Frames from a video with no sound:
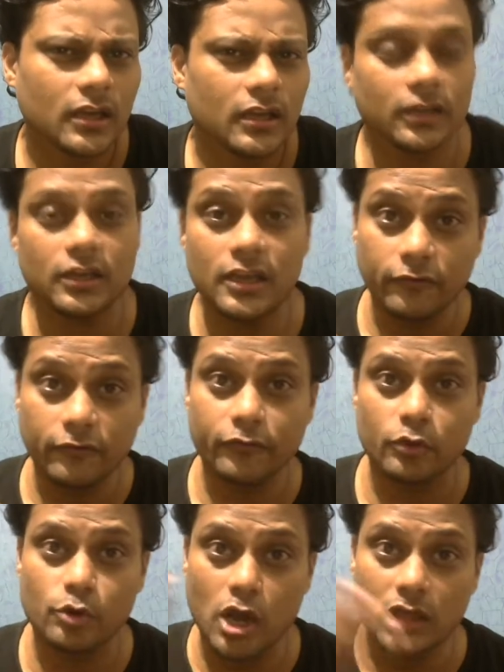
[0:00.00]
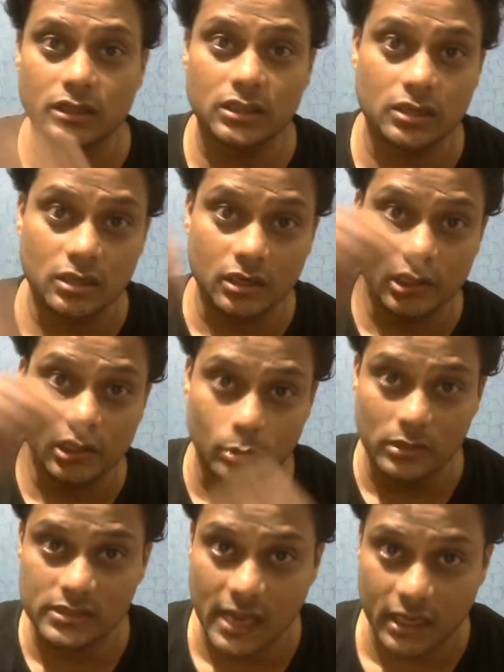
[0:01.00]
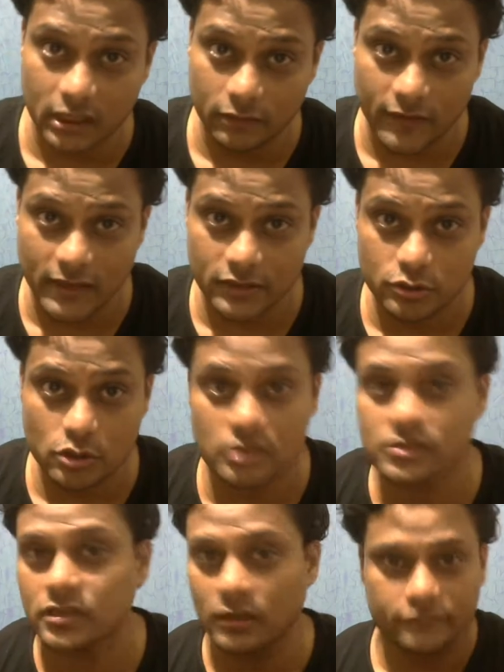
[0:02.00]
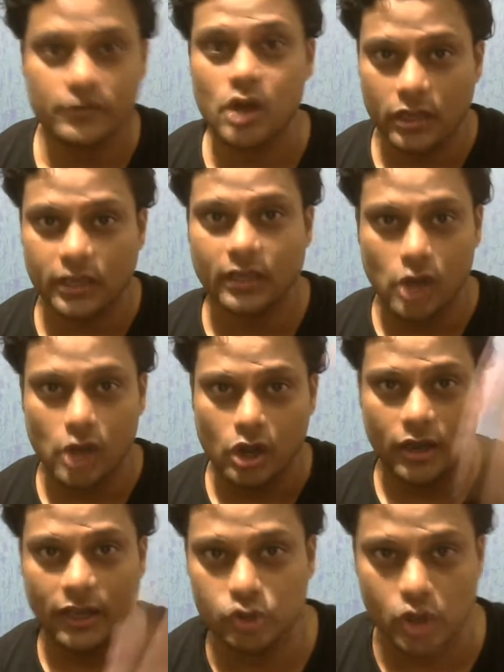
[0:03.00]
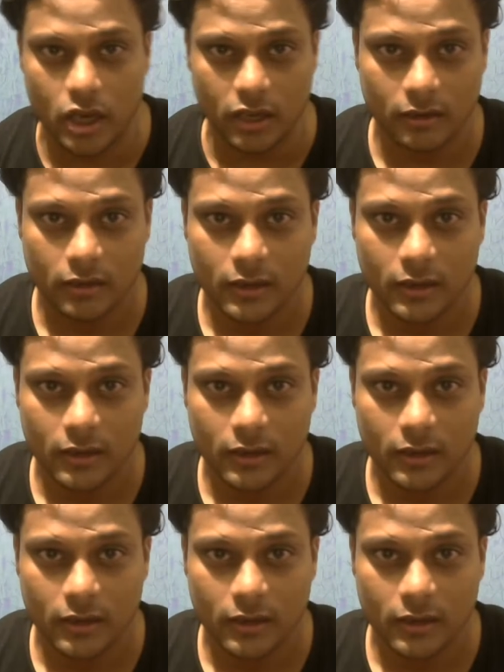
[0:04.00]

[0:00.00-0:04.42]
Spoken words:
That if you got the girl, you will sacrifice yourself. Okay, go, enjoy.